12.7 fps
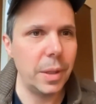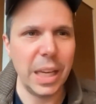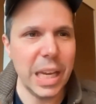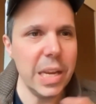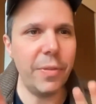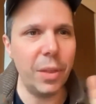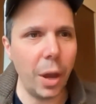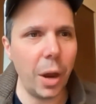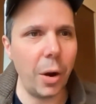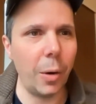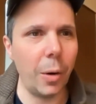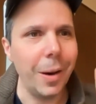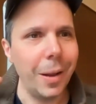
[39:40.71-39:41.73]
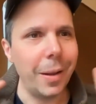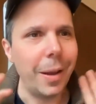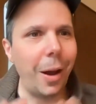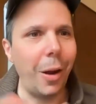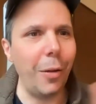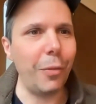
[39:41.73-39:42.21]
even though
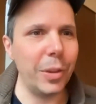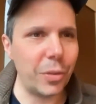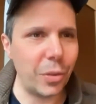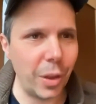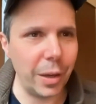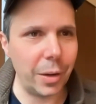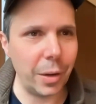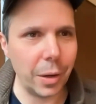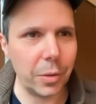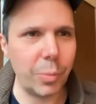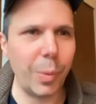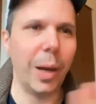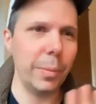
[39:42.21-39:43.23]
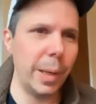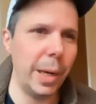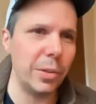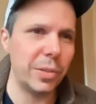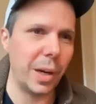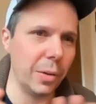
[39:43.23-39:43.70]
all of these thinkers, well,
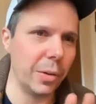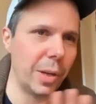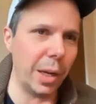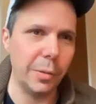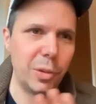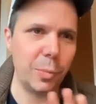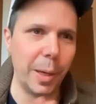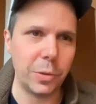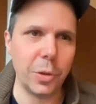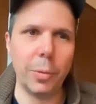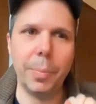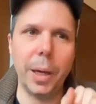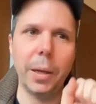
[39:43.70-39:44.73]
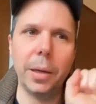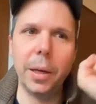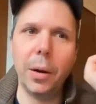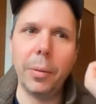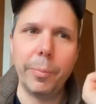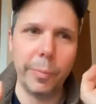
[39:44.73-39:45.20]
Aristotle's kind of special, but
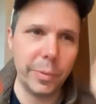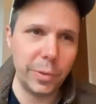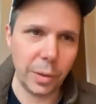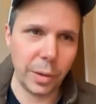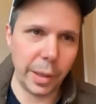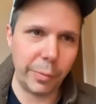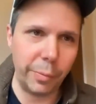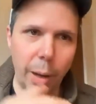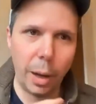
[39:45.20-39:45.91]
certainly